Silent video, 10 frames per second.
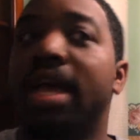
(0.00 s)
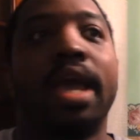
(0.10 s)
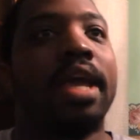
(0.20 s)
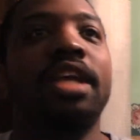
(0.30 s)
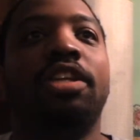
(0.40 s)

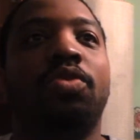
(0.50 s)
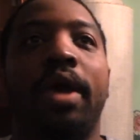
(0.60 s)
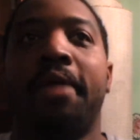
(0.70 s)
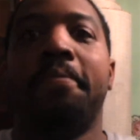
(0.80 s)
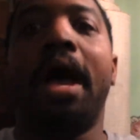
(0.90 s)
and he just
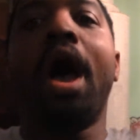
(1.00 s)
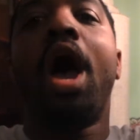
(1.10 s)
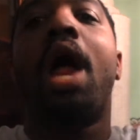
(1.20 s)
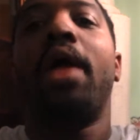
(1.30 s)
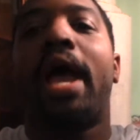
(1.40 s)
went,
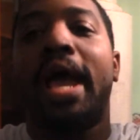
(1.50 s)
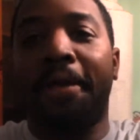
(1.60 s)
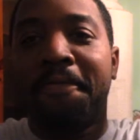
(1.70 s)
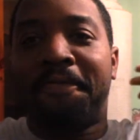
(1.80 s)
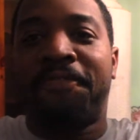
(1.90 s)
all
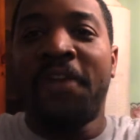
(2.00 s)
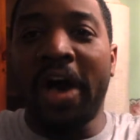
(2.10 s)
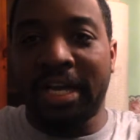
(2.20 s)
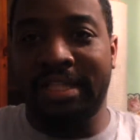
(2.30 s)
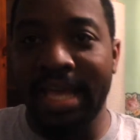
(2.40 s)
right,
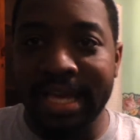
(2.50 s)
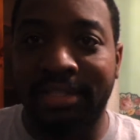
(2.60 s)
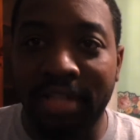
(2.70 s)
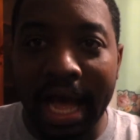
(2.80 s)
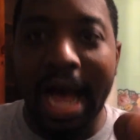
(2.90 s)
fuck
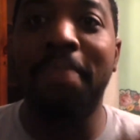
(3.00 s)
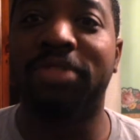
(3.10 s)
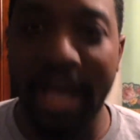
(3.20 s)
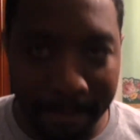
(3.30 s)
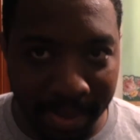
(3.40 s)
this. I'm
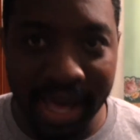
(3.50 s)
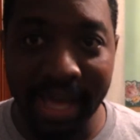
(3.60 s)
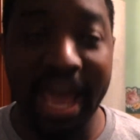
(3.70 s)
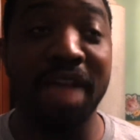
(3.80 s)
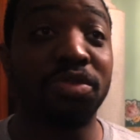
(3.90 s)
done playing
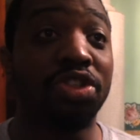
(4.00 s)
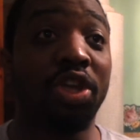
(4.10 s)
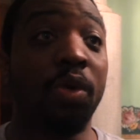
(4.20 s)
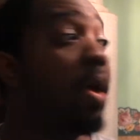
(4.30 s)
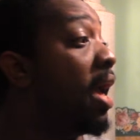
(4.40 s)
games with
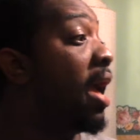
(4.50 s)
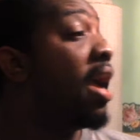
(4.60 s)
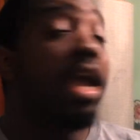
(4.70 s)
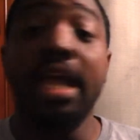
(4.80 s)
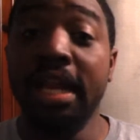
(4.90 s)
you.
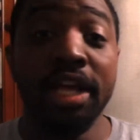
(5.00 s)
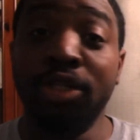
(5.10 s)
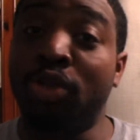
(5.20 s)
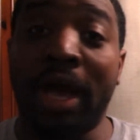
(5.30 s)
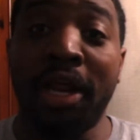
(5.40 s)
He
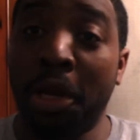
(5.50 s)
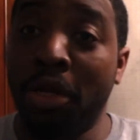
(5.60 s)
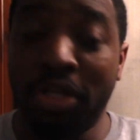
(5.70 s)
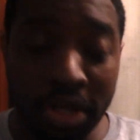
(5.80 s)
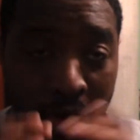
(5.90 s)
didn't try
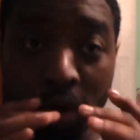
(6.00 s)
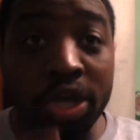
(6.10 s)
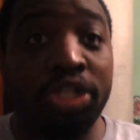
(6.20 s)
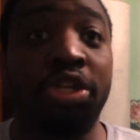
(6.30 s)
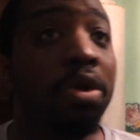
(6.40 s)
to, you know,
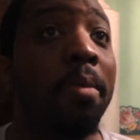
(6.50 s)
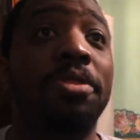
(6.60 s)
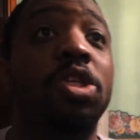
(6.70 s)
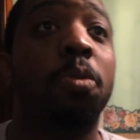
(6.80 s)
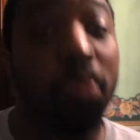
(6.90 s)
shoot him
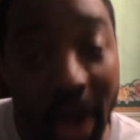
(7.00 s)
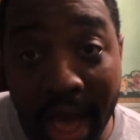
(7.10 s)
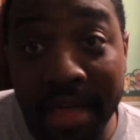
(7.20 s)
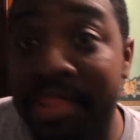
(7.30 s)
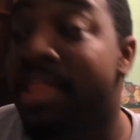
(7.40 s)
with his
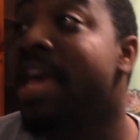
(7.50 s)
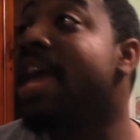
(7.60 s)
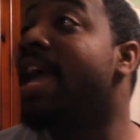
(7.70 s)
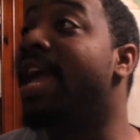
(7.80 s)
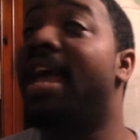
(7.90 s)
breath.
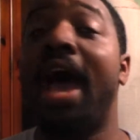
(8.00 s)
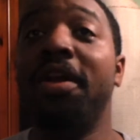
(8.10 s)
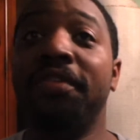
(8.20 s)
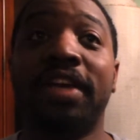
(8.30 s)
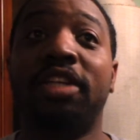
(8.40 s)
I
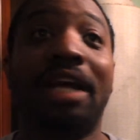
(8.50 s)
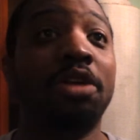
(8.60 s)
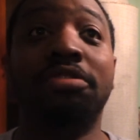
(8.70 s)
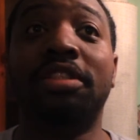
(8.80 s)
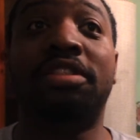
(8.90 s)
don't even think he tried
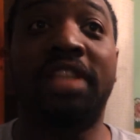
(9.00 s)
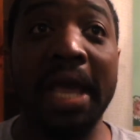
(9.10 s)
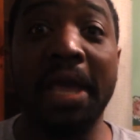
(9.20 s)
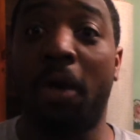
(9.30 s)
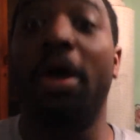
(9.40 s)
to use his
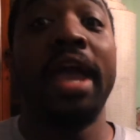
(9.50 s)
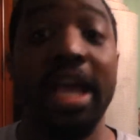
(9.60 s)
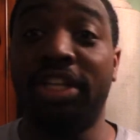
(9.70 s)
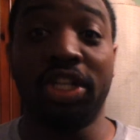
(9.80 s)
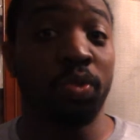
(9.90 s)
tail.
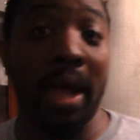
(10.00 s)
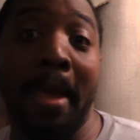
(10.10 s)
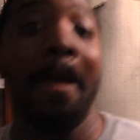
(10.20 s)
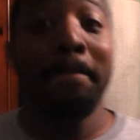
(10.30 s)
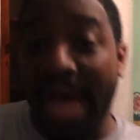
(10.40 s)
He just
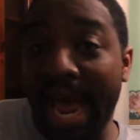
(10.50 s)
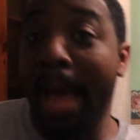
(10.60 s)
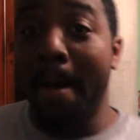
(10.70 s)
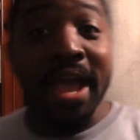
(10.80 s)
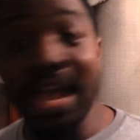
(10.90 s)
went,
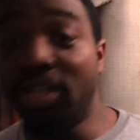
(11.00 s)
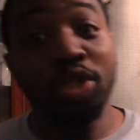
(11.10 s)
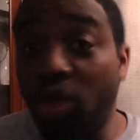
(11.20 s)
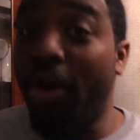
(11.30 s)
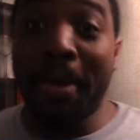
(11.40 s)
bam. He
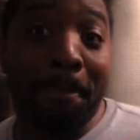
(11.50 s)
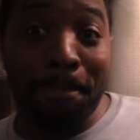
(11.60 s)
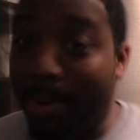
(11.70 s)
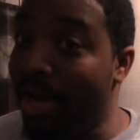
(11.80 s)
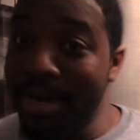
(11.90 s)
just started
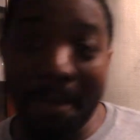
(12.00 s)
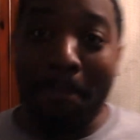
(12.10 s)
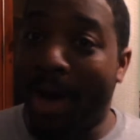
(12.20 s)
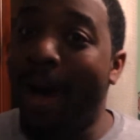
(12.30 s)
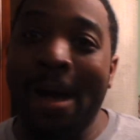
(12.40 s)
putting the
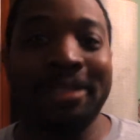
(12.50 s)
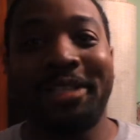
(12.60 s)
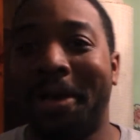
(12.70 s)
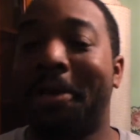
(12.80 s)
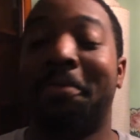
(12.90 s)
paws
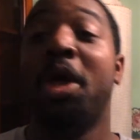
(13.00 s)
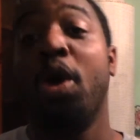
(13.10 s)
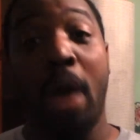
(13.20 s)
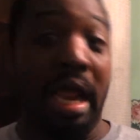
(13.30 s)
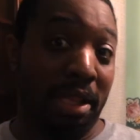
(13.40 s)
on him,
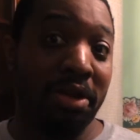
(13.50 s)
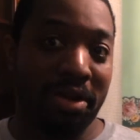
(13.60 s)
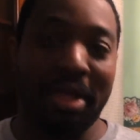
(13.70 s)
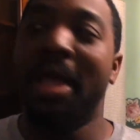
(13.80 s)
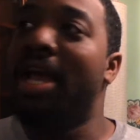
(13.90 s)
quite
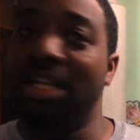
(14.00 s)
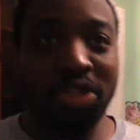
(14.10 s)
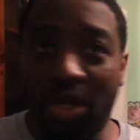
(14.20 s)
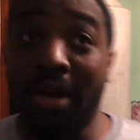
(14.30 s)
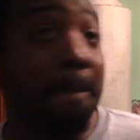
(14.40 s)
literally. He just
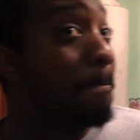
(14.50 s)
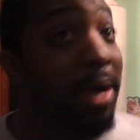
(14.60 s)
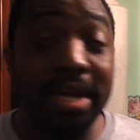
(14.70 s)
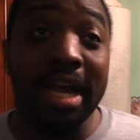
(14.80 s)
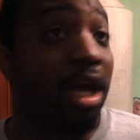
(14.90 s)
started
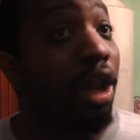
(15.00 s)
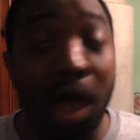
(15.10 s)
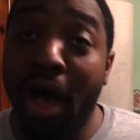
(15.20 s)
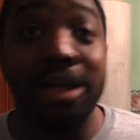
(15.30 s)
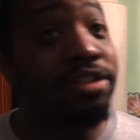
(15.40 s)
putting the
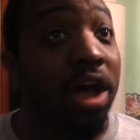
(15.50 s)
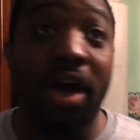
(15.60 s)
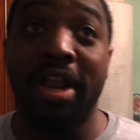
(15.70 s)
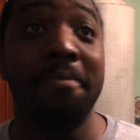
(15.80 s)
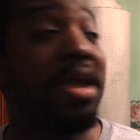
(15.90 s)
claws
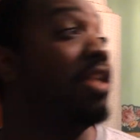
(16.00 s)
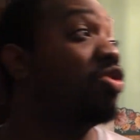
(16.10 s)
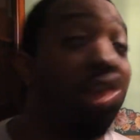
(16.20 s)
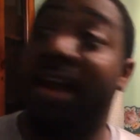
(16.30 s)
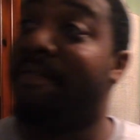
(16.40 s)
on him, and he
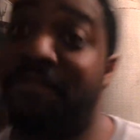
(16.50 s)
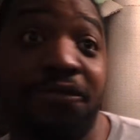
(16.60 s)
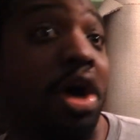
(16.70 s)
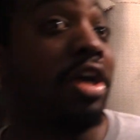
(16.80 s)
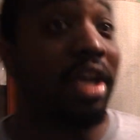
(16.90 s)
just started
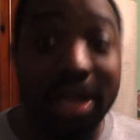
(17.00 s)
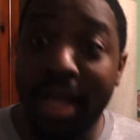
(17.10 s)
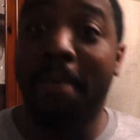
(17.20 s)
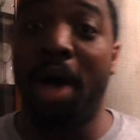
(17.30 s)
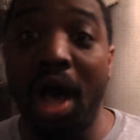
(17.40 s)
fucking
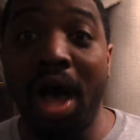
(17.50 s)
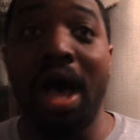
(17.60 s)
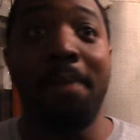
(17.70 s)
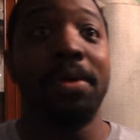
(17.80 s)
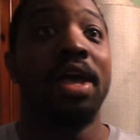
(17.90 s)
him
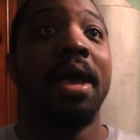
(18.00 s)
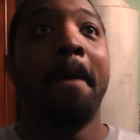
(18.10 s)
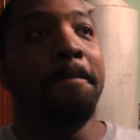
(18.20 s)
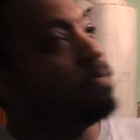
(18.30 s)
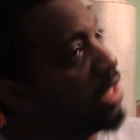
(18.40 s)
up.
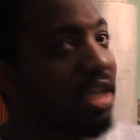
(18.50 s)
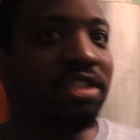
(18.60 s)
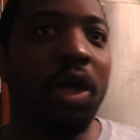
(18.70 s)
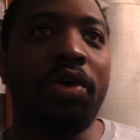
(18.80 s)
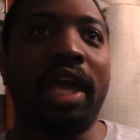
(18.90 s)

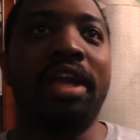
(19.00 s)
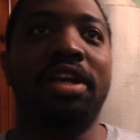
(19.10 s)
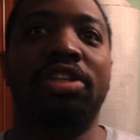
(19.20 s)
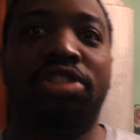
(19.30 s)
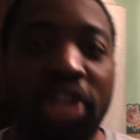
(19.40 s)
Dislocated
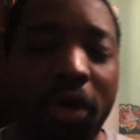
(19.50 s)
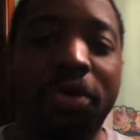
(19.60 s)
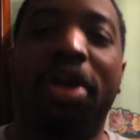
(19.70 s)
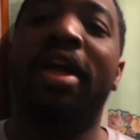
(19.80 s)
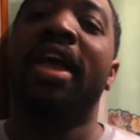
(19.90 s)
his
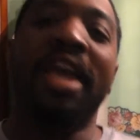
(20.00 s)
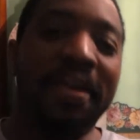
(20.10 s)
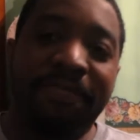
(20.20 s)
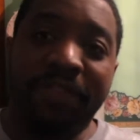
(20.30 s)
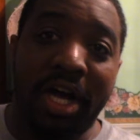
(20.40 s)
shoulder.
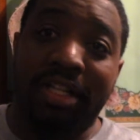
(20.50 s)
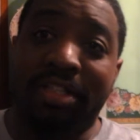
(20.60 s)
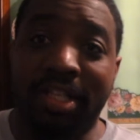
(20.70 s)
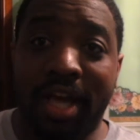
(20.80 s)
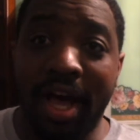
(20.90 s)
He
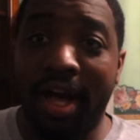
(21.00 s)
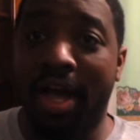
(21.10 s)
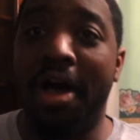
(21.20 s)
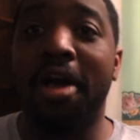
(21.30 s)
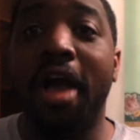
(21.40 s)
fucked
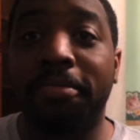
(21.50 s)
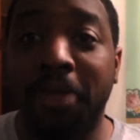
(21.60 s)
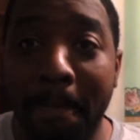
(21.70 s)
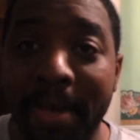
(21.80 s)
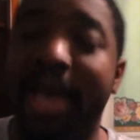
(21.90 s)
Kong up
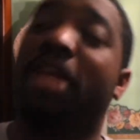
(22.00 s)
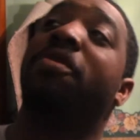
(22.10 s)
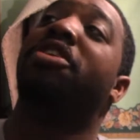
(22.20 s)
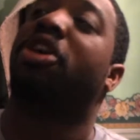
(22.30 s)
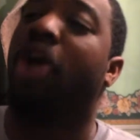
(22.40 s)
so bad he
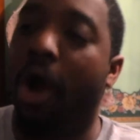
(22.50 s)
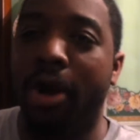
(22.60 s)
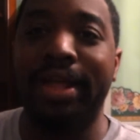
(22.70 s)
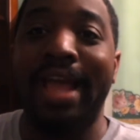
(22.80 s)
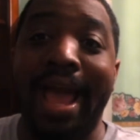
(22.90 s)
went into
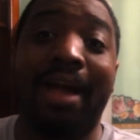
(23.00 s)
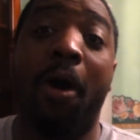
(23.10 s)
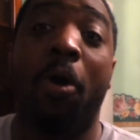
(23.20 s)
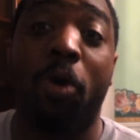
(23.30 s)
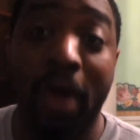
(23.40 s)
cardiac
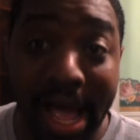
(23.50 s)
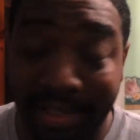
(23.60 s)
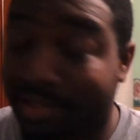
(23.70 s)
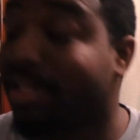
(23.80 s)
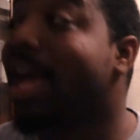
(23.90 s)

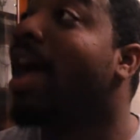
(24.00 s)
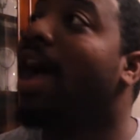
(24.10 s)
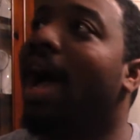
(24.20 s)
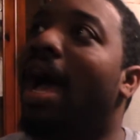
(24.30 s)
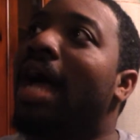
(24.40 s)
arrest.
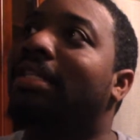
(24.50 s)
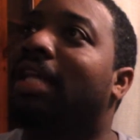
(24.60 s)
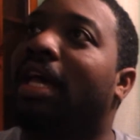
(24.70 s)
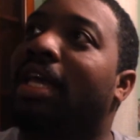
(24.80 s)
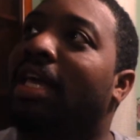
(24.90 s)
I was
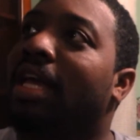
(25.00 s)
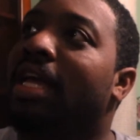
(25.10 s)
like,